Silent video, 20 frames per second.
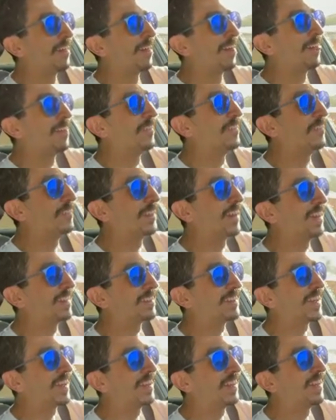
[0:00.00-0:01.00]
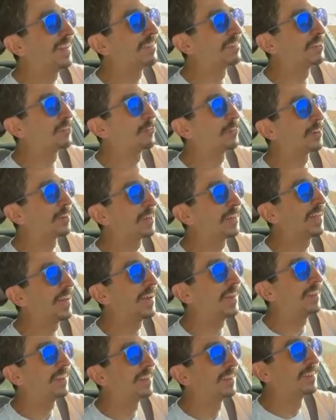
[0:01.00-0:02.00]
on the hats. Not that nasty fucking
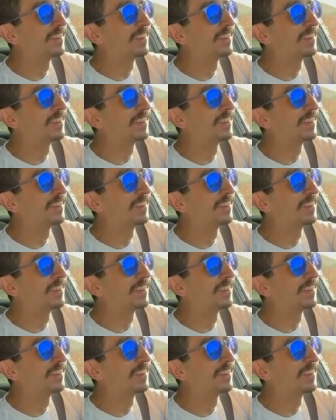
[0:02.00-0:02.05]
hat.